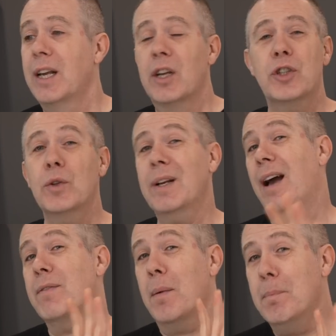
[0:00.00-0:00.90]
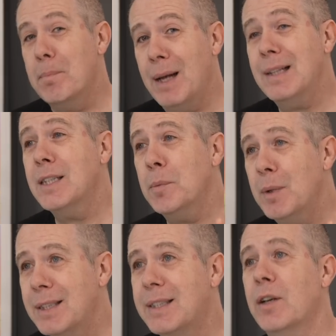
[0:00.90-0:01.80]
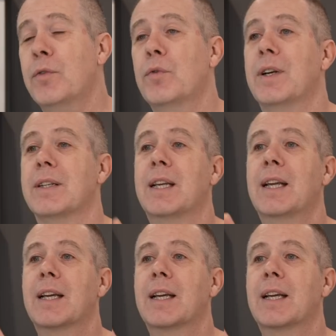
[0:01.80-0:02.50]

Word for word: So you can have multiple different